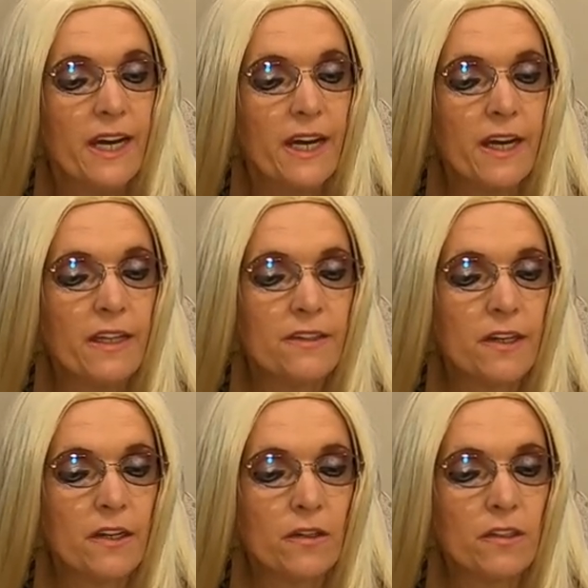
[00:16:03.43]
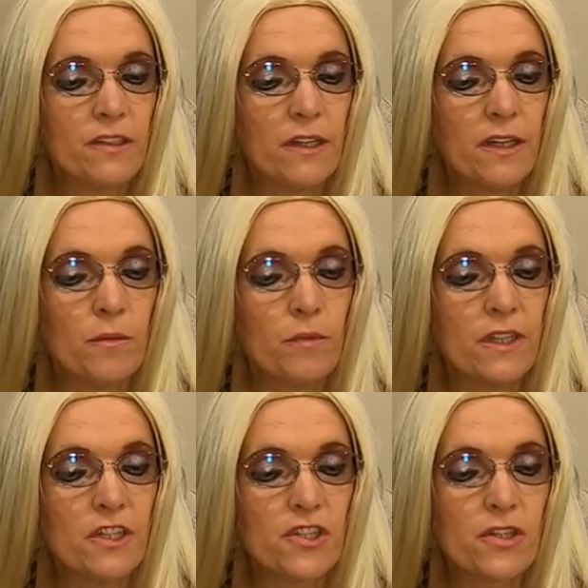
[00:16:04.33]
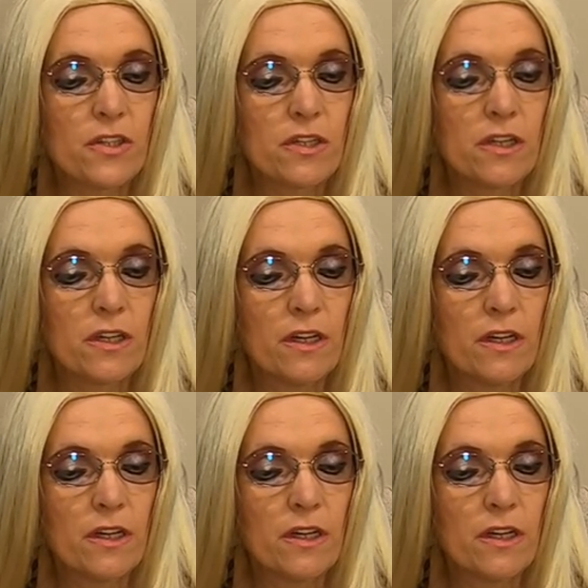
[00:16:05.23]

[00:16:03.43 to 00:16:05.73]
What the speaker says: And they contain rich